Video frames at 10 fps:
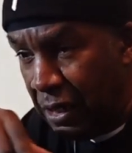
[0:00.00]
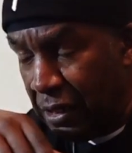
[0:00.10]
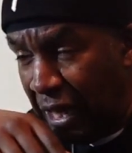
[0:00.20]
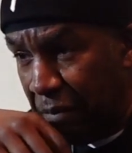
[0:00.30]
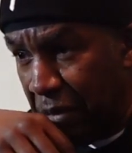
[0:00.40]

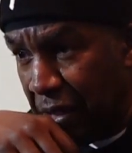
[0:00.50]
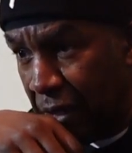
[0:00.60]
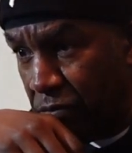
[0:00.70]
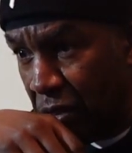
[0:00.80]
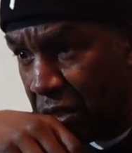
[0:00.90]
damn it,
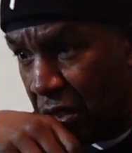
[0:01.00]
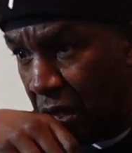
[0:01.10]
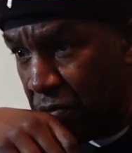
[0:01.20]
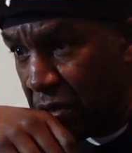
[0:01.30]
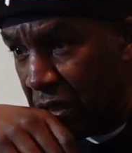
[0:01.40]
like what
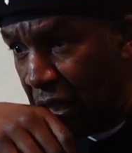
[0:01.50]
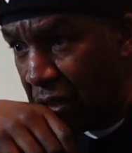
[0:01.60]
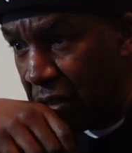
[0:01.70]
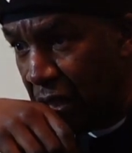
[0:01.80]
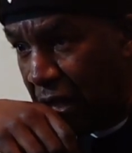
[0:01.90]
song was
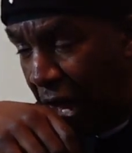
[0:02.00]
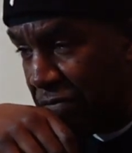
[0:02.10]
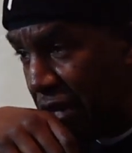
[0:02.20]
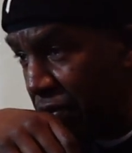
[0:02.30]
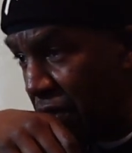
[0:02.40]
this? I've
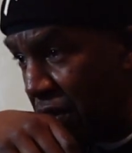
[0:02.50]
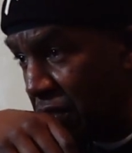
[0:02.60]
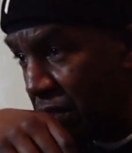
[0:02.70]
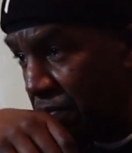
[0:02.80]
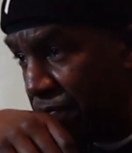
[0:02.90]
never heard
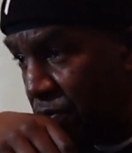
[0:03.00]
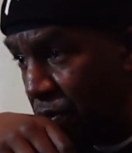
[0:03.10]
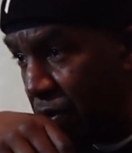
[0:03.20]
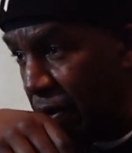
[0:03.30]
this before.